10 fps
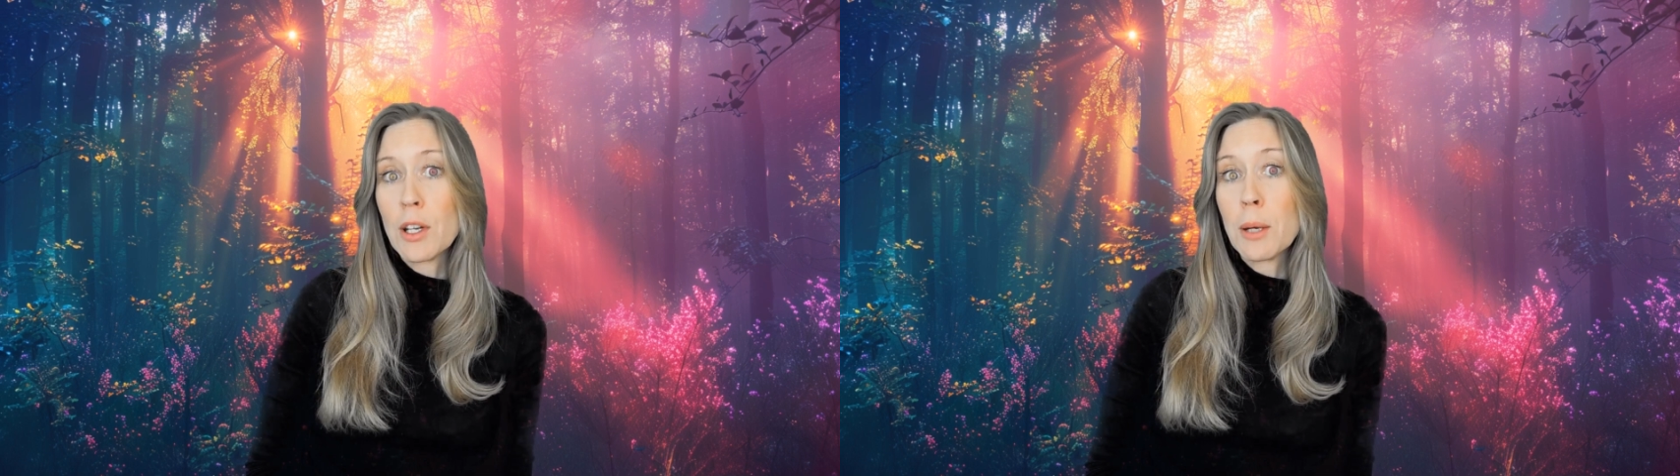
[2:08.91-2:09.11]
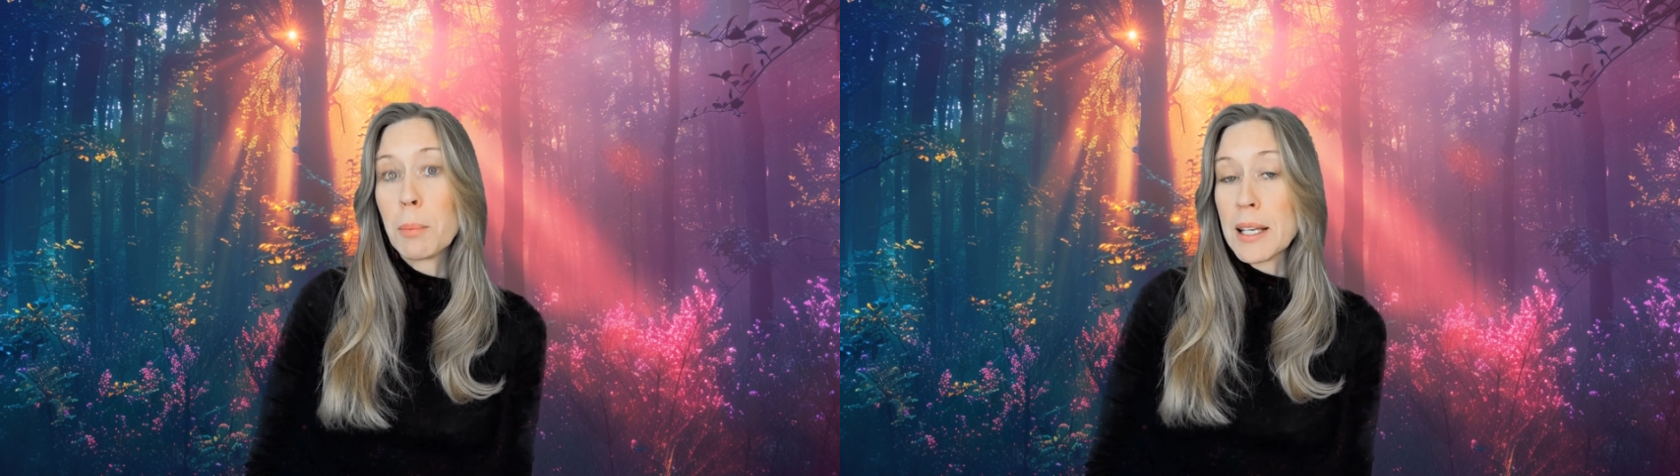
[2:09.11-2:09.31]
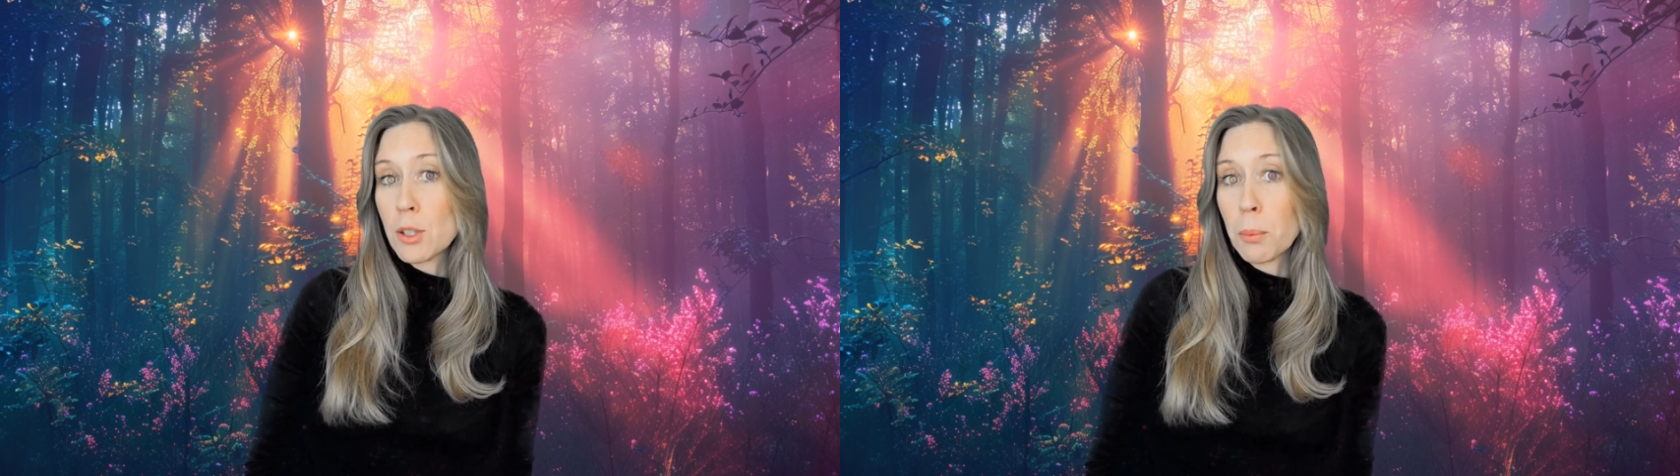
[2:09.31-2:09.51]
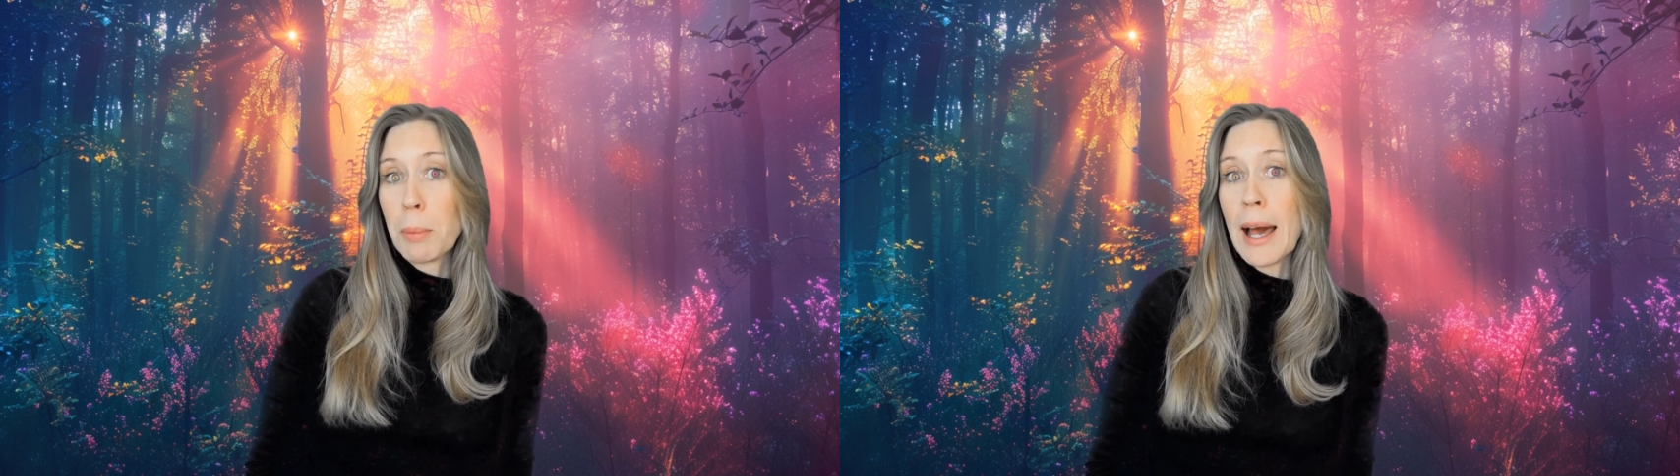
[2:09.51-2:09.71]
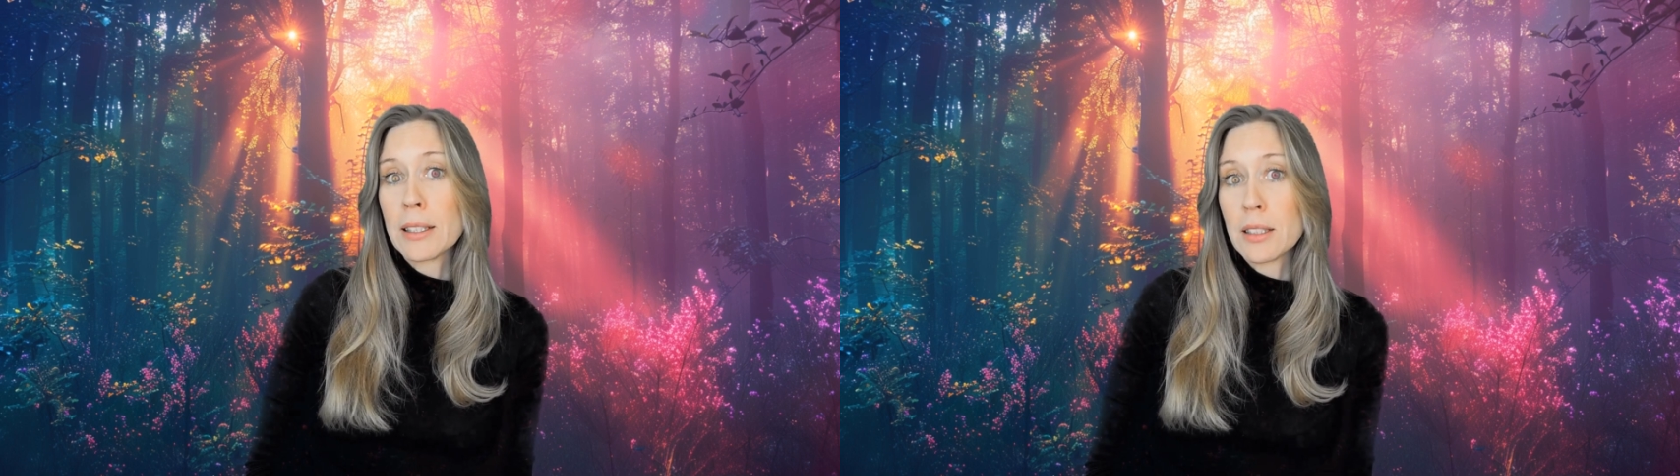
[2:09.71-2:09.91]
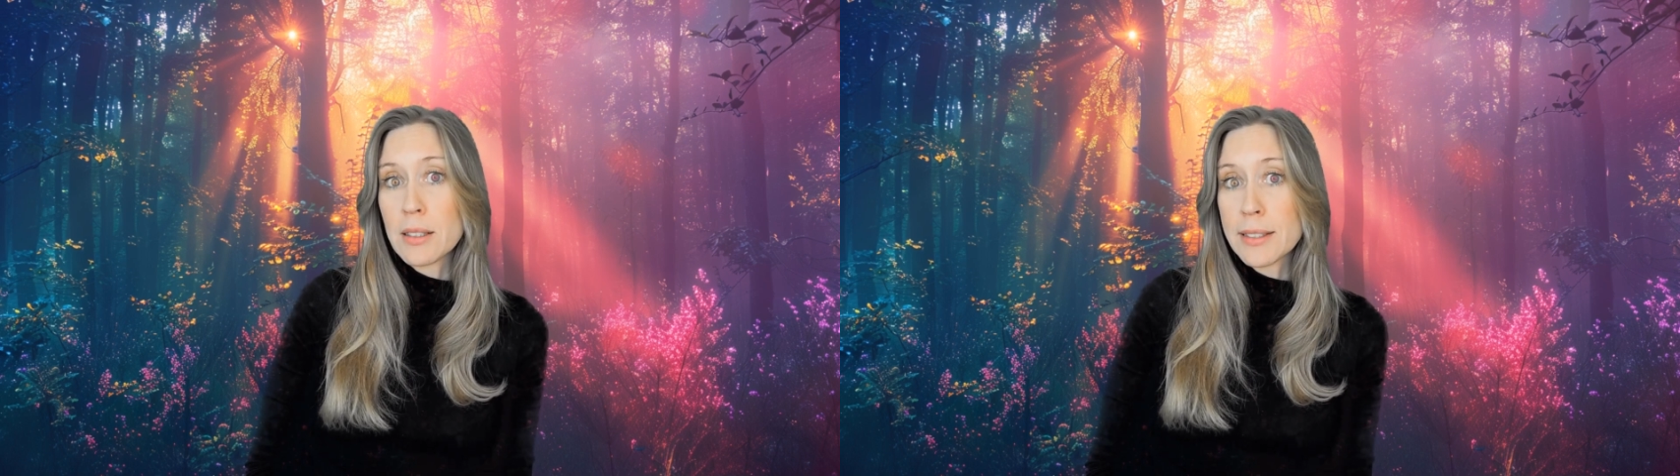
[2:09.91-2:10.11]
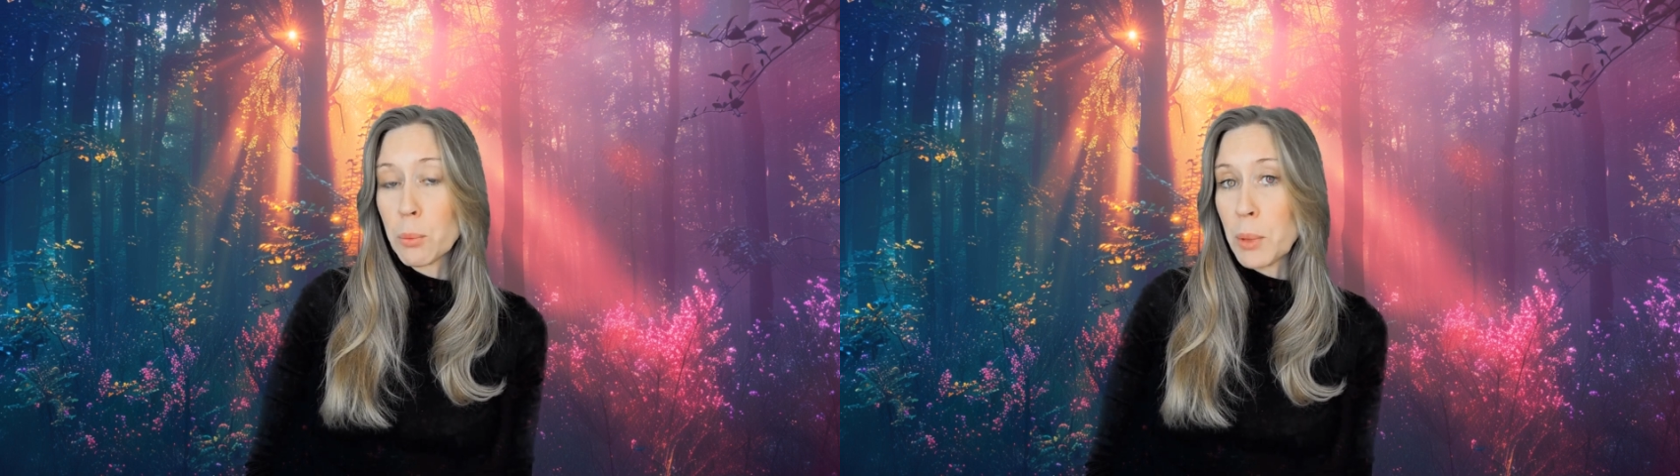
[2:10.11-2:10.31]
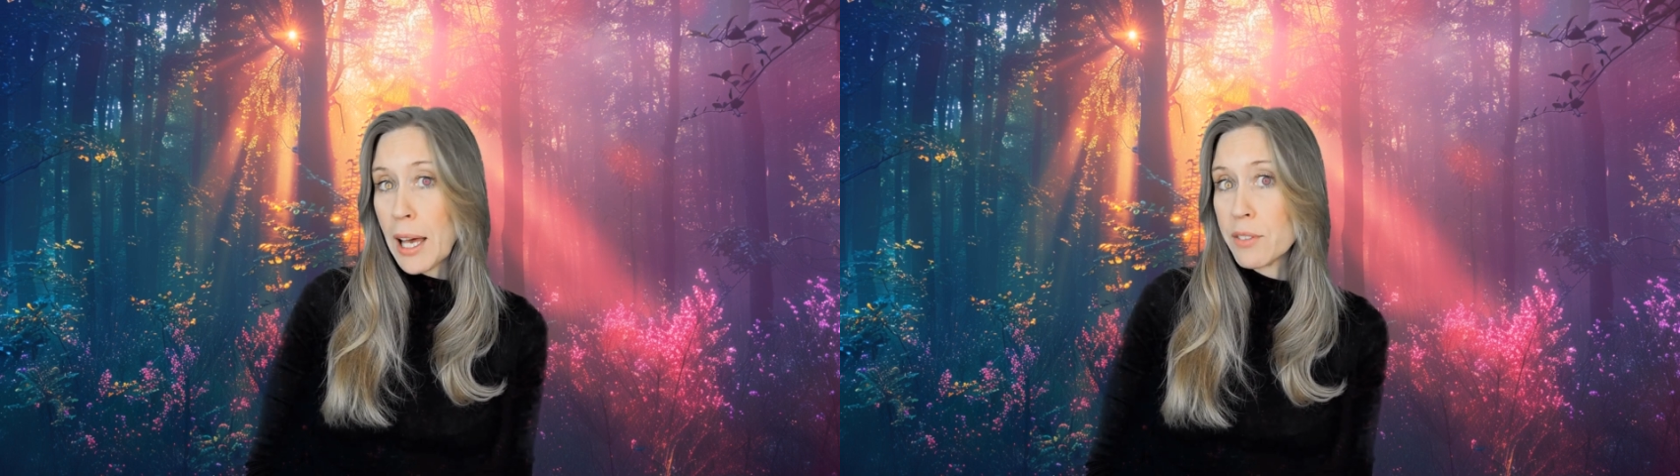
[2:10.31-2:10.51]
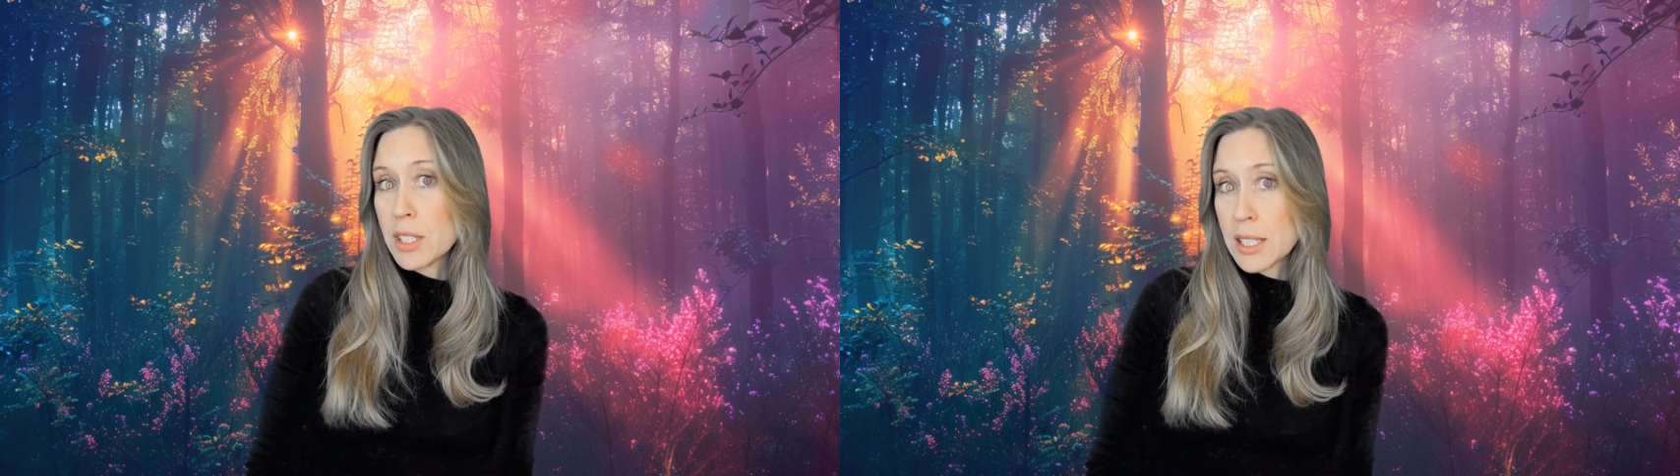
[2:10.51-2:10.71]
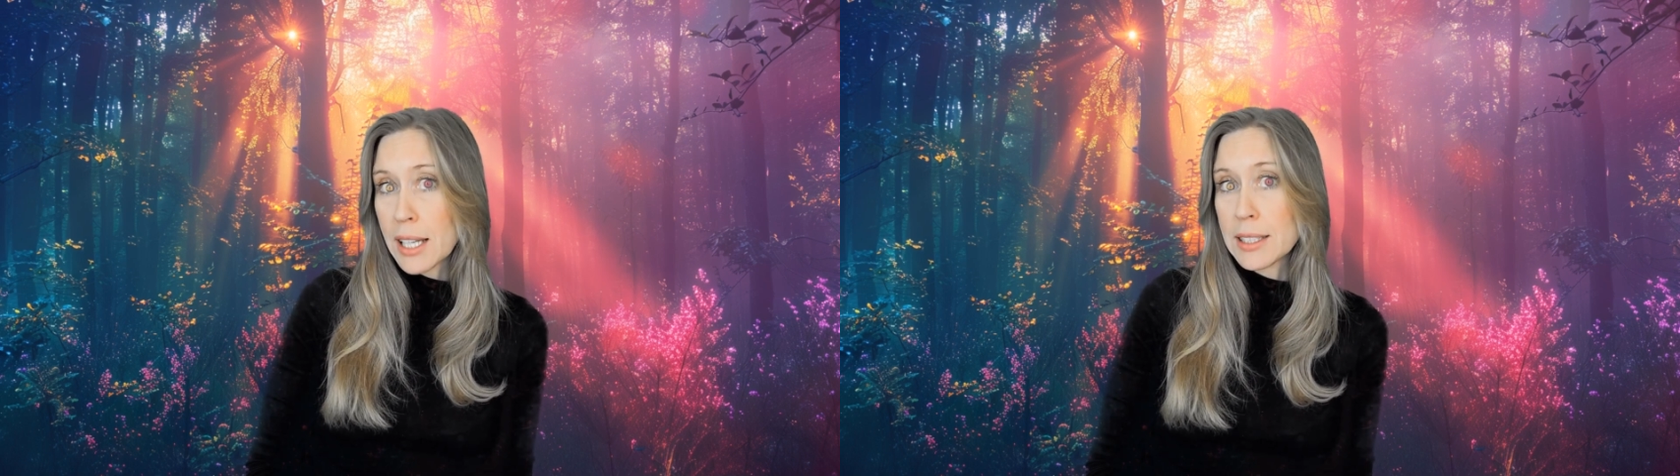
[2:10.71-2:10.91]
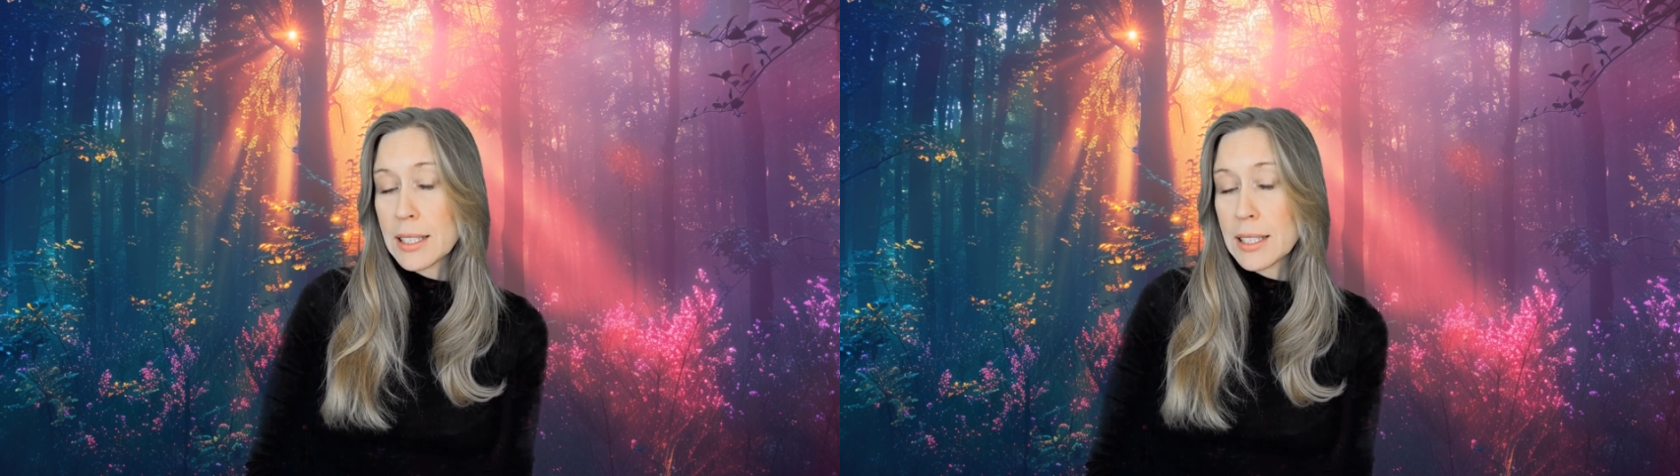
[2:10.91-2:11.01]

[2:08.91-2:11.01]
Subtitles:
based on patterns that we have detected